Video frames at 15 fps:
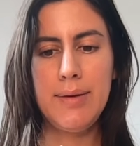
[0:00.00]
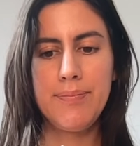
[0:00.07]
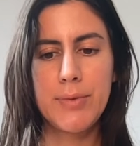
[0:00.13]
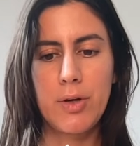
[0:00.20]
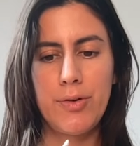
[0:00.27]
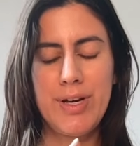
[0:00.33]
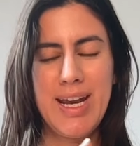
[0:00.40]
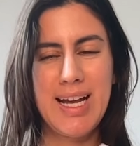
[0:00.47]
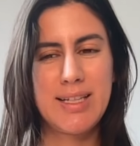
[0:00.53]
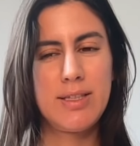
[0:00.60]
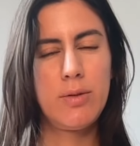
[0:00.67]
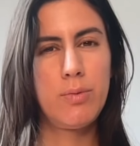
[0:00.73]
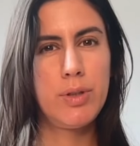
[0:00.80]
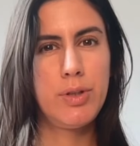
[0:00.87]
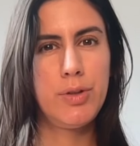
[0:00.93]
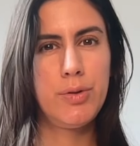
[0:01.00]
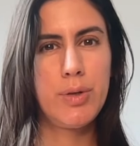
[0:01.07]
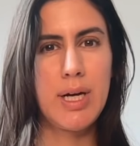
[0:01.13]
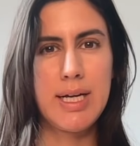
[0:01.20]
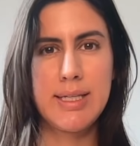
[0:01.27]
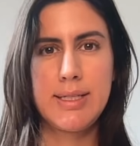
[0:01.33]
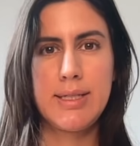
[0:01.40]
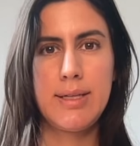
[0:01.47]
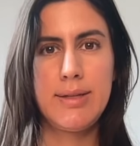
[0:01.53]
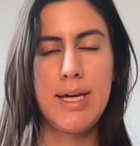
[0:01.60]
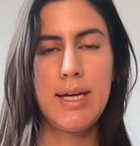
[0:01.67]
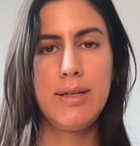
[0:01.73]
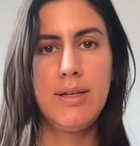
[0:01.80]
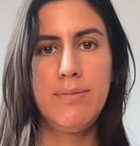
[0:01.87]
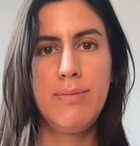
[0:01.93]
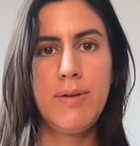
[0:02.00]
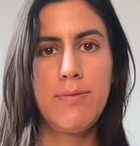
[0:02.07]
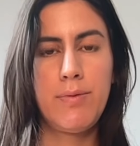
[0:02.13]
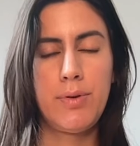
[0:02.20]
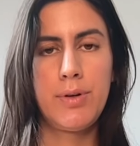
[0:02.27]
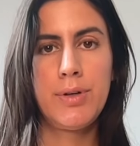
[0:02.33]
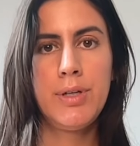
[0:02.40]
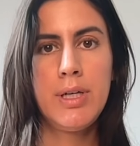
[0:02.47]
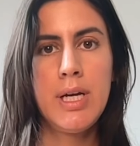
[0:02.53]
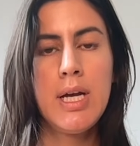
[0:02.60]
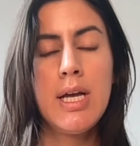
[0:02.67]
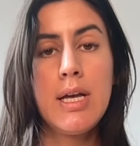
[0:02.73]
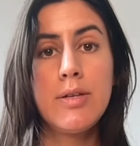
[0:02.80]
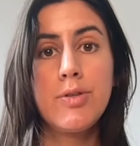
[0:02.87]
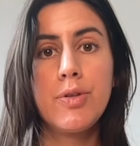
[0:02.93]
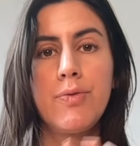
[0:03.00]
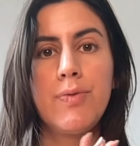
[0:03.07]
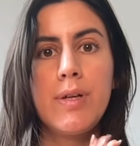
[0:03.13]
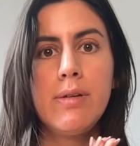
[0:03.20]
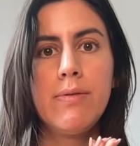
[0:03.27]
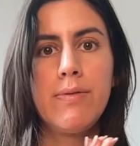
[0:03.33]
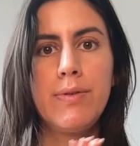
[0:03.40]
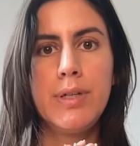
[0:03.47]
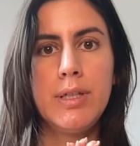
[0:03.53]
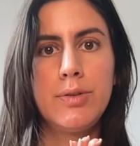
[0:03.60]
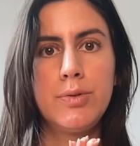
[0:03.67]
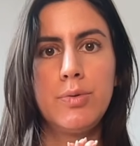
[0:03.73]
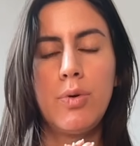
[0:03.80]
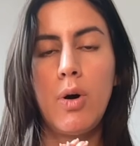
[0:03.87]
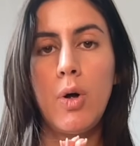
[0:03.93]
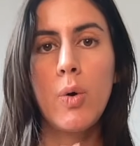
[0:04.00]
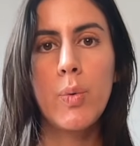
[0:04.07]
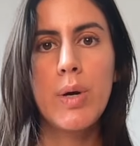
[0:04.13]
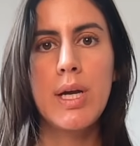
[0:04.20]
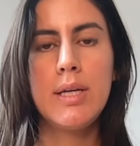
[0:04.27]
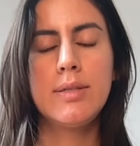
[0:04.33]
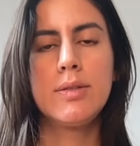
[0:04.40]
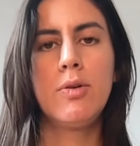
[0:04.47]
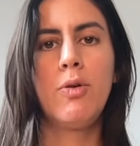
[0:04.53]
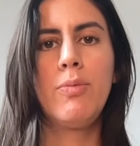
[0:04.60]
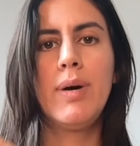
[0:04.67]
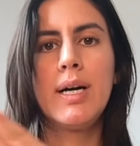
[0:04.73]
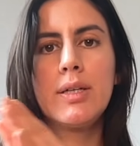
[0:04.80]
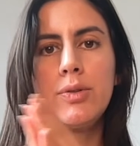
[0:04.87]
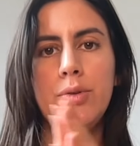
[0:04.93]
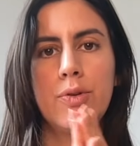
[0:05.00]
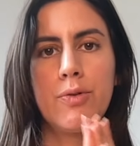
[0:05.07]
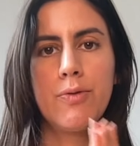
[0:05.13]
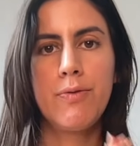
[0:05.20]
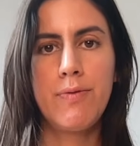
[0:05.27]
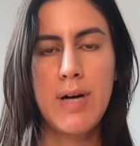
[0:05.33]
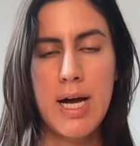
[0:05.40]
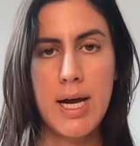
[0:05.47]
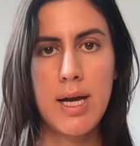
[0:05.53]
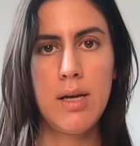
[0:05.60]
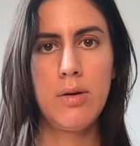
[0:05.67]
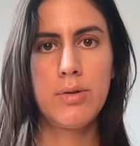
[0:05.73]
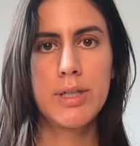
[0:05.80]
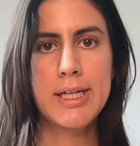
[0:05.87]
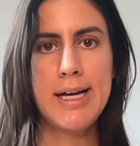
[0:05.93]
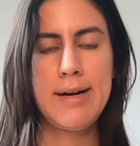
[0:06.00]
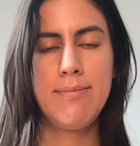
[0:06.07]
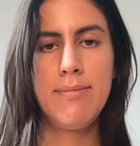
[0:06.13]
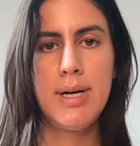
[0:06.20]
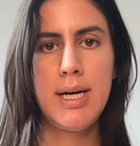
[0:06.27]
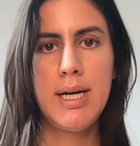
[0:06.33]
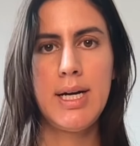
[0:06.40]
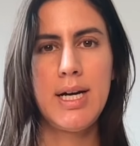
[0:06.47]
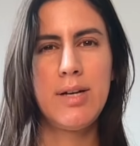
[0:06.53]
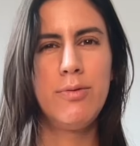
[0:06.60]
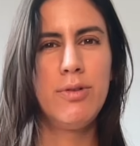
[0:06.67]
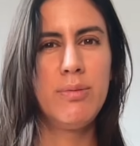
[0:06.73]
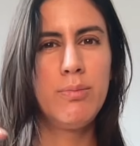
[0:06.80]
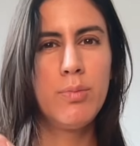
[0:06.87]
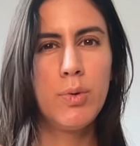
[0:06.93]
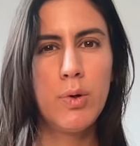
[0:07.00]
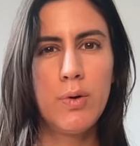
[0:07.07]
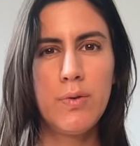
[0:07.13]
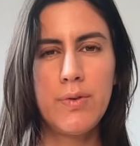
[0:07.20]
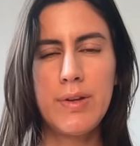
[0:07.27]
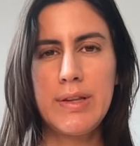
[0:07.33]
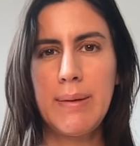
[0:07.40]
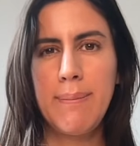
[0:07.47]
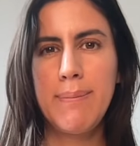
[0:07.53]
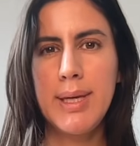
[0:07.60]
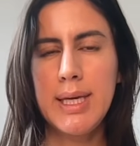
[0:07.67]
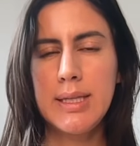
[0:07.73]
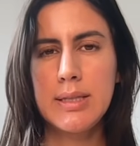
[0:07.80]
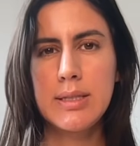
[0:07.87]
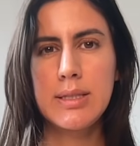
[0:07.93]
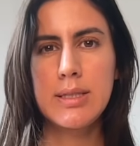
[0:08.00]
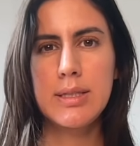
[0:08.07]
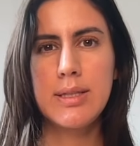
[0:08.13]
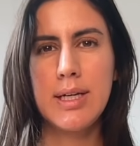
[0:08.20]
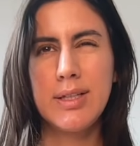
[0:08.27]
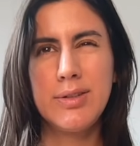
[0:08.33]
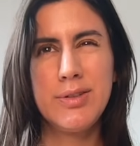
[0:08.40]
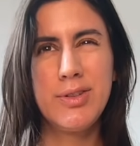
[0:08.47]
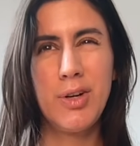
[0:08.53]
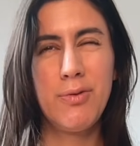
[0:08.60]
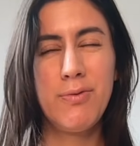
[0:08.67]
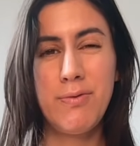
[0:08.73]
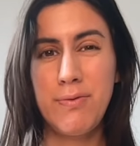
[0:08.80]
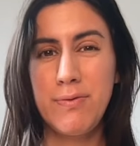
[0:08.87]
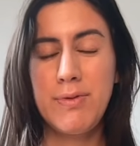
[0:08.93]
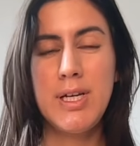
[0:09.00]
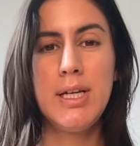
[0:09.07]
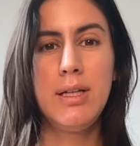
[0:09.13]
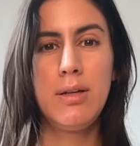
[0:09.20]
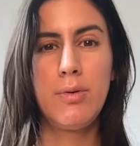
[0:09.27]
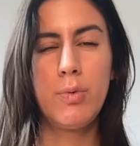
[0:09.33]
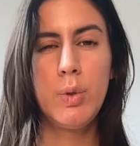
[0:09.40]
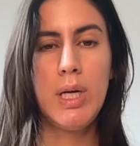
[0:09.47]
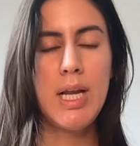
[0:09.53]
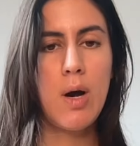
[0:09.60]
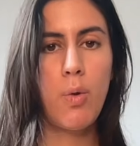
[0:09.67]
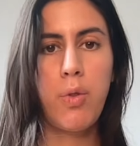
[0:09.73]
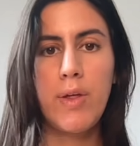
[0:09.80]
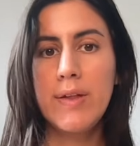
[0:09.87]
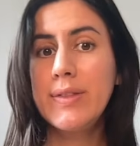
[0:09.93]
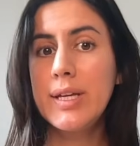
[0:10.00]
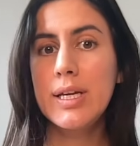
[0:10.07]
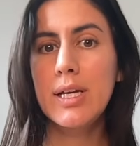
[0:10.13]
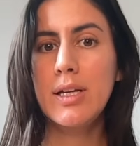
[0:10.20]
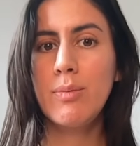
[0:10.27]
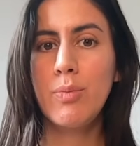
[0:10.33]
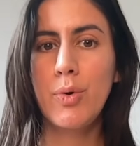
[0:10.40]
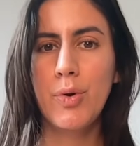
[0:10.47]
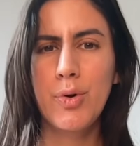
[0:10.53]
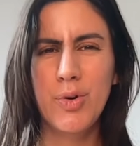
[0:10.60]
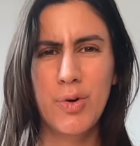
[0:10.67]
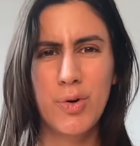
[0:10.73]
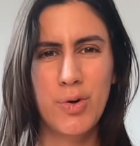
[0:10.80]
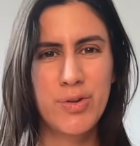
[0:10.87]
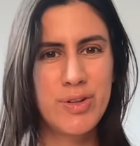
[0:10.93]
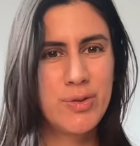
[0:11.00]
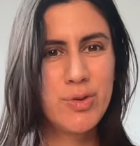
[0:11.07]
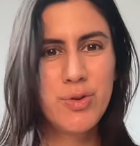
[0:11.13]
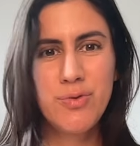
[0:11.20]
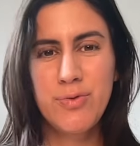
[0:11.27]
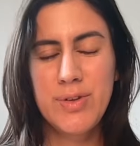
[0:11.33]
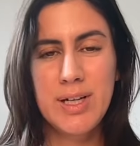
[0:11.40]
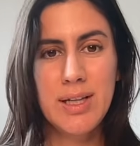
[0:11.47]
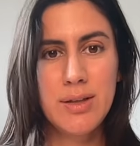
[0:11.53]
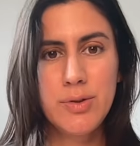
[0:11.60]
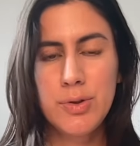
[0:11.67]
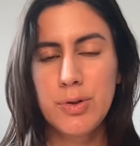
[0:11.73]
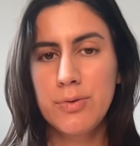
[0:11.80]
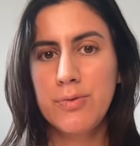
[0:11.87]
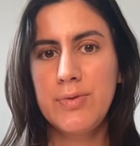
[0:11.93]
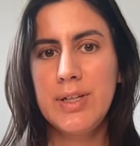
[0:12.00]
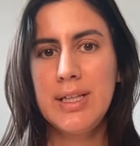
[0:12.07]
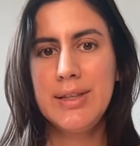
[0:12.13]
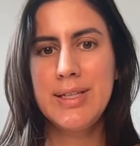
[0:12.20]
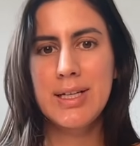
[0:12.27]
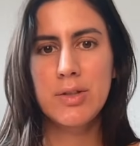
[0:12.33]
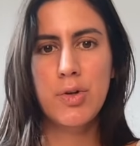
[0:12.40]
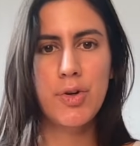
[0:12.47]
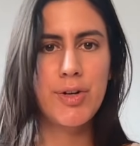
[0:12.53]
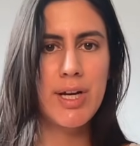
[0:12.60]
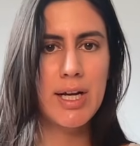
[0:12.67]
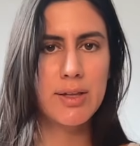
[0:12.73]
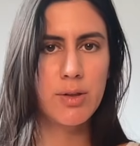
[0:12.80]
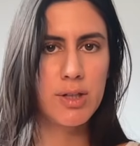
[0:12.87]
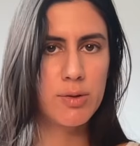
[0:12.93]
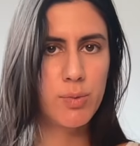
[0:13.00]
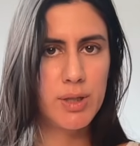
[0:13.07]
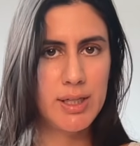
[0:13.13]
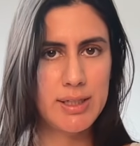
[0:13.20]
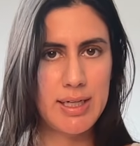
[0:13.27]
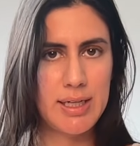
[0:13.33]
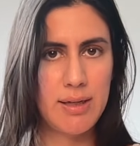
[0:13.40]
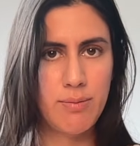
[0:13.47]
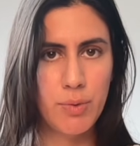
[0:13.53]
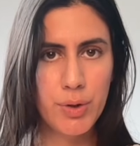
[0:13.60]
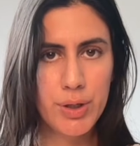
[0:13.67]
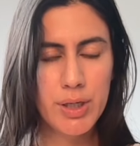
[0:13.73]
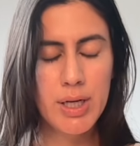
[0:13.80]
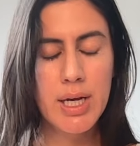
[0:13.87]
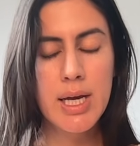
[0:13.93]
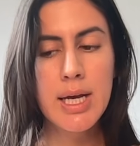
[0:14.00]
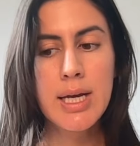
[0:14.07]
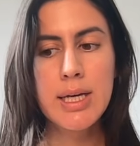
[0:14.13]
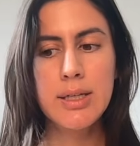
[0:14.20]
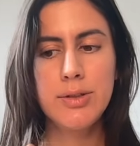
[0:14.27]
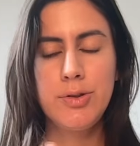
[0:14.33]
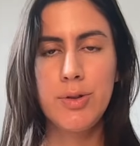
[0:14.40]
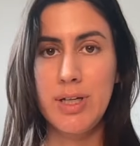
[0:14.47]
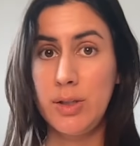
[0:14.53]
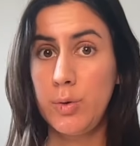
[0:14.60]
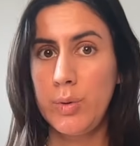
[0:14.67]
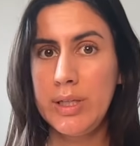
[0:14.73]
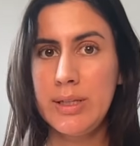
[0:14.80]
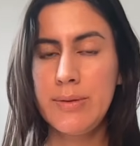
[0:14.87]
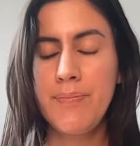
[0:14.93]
connecting with you as they did before. So feel free to always go back to your file on Canva and remove the bits that don't feel really authentic anymore, or you don't feel that connected with it anymore. You can do it.